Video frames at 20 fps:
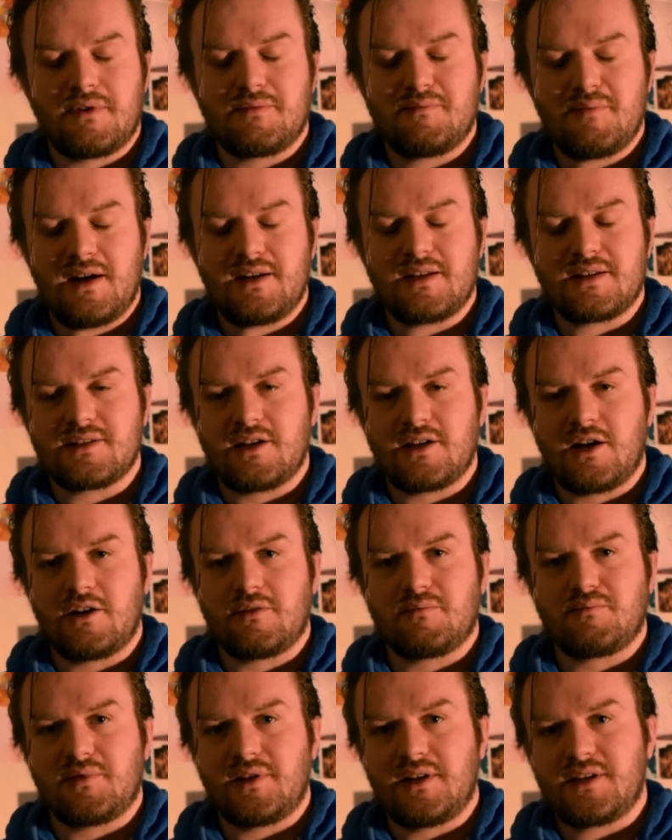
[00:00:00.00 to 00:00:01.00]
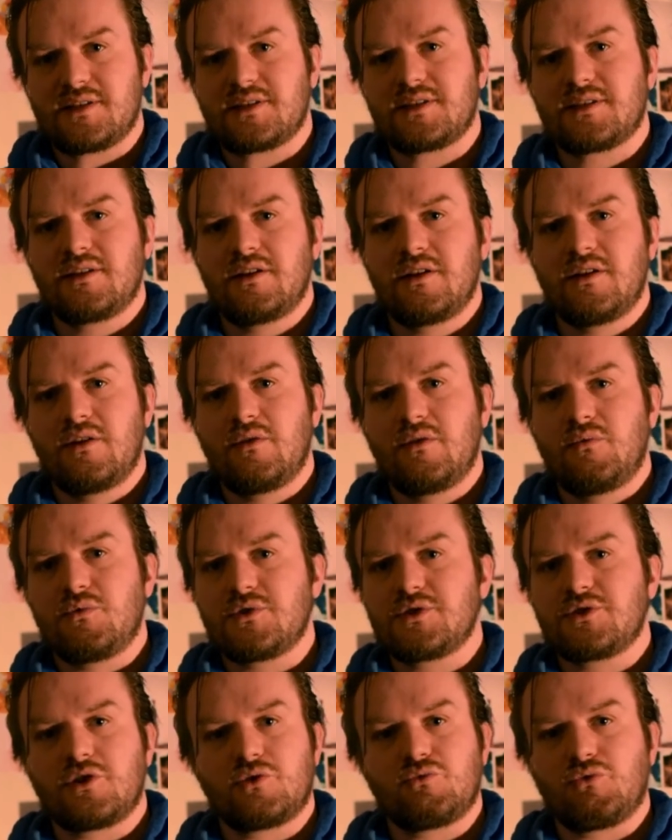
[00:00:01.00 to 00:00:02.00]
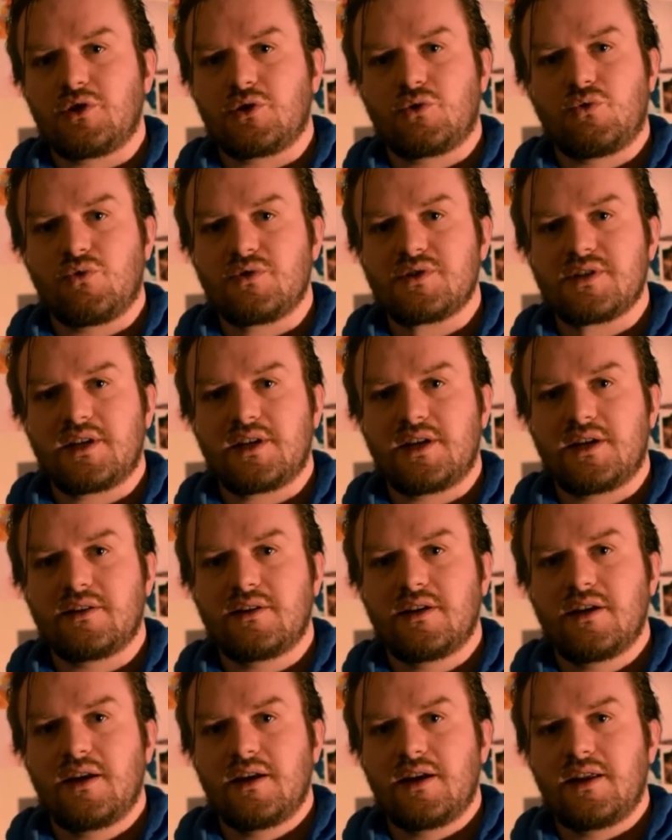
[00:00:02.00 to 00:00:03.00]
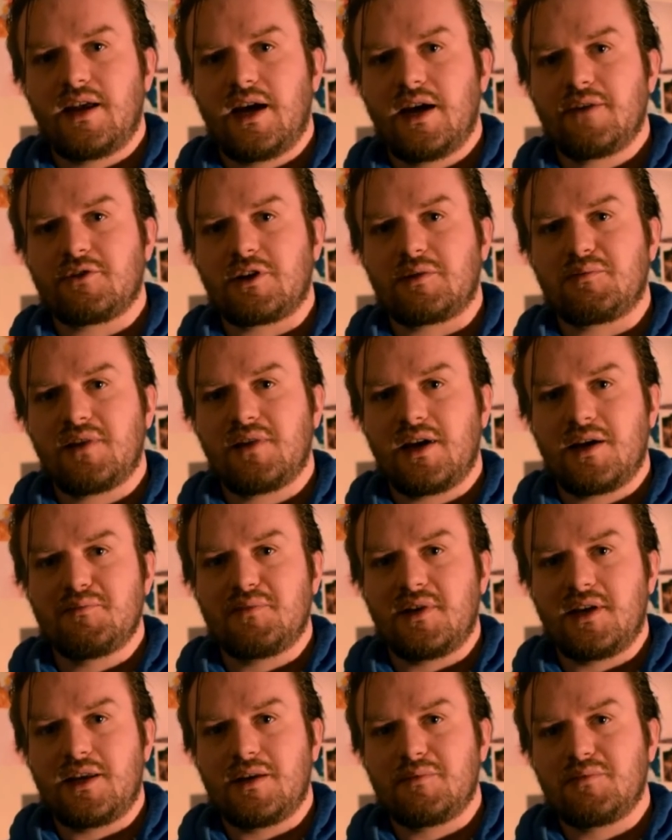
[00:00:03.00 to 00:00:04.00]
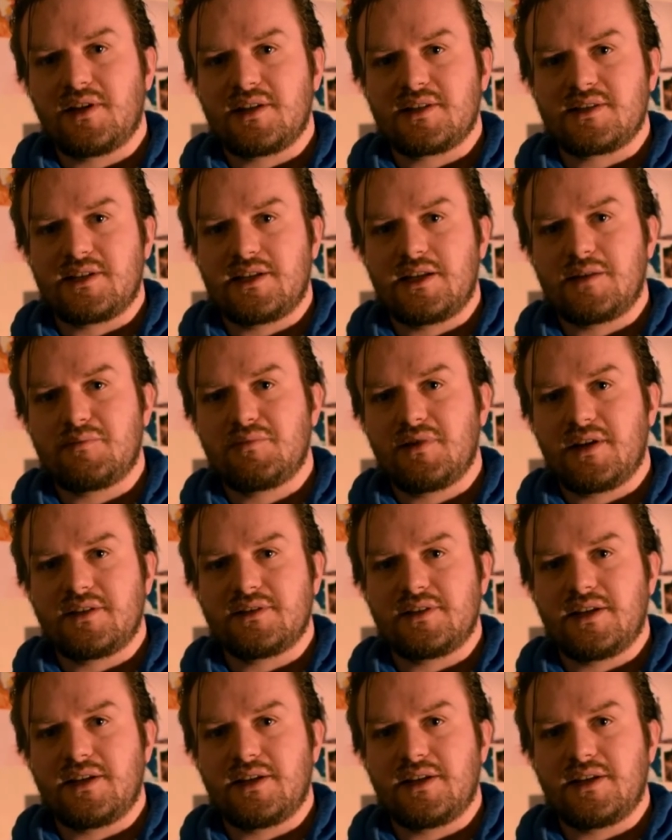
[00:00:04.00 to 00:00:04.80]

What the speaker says: my desired place wasn't going to run the course again. I've got a plan B, a plan C, a plan